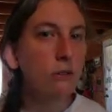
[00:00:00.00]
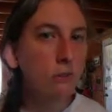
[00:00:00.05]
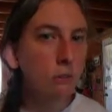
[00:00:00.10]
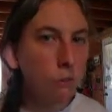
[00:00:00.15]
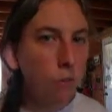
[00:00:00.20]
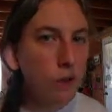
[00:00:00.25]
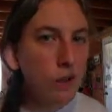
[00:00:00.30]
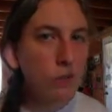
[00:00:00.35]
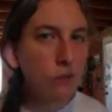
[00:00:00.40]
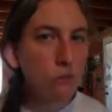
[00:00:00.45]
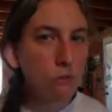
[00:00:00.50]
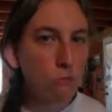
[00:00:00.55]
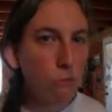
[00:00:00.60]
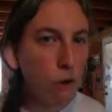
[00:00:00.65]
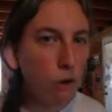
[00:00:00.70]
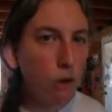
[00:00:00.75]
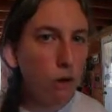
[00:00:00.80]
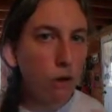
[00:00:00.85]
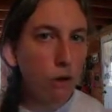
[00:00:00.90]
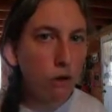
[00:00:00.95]
One
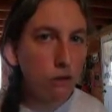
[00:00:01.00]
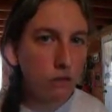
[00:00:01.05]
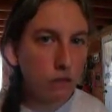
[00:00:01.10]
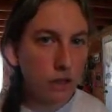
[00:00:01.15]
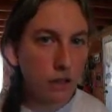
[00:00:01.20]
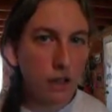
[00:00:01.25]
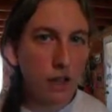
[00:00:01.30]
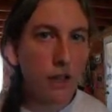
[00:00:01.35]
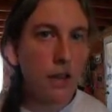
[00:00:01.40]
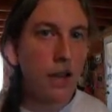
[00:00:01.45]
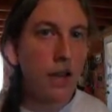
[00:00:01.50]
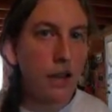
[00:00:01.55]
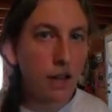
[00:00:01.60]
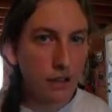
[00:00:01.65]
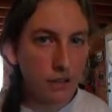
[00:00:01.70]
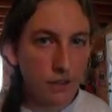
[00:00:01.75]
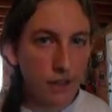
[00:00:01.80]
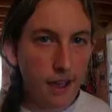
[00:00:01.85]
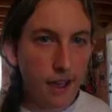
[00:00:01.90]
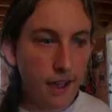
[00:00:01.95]
small thing at a
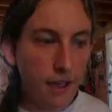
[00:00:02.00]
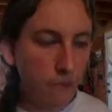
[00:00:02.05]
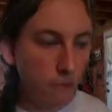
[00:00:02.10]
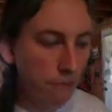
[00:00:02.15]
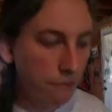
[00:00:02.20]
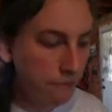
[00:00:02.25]
time.